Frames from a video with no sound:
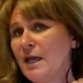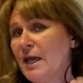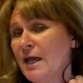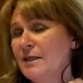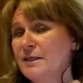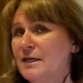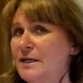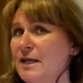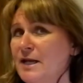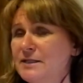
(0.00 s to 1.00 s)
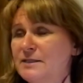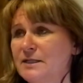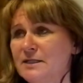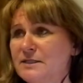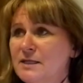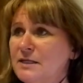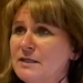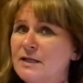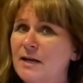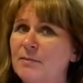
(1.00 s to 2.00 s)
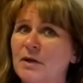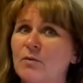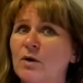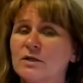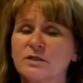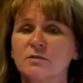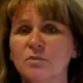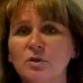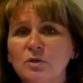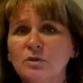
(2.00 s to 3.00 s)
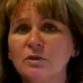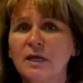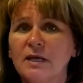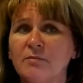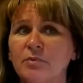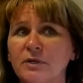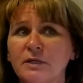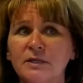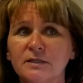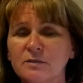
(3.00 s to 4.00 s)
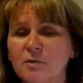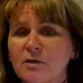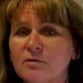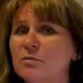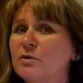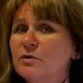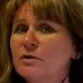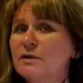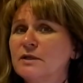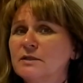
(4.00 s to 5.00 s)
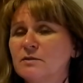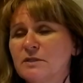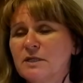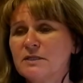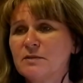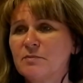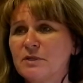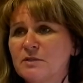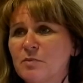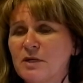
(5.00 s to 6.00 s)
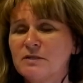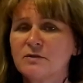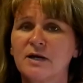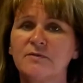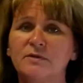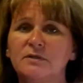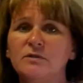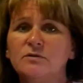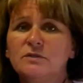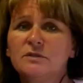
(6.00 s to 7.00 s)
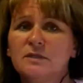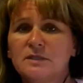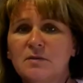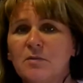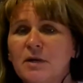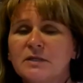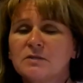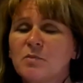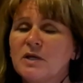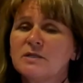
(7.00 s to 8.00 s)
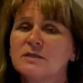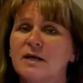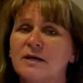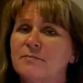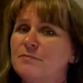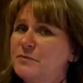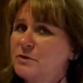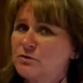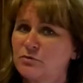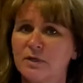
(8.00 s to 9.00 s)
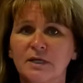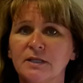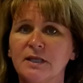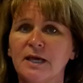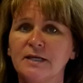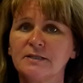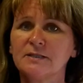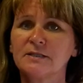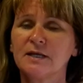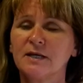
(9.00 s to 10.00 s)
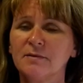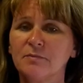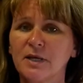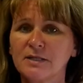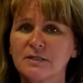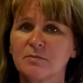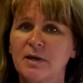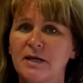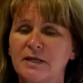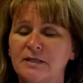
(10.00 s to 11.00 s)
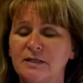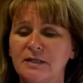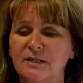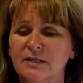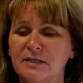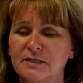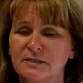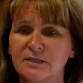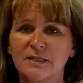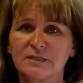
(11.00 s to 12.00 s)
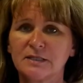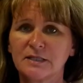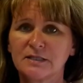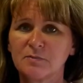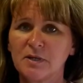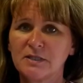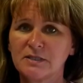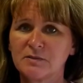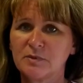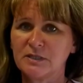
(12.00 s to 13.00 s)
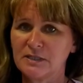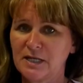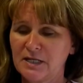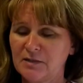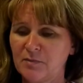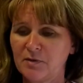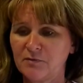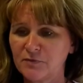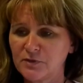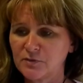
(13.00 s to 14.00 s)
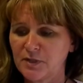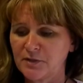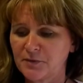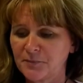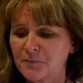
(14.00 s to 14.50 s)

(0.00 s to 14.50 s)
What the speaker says: And then as it gets eaten, I'm not washing a bowl and putting it in a smaller bowl so it takes up less space, or having it use the same amount of space. I'm shrinking that plastic bag, and then it's less and less space that's being taken in my refrigerator.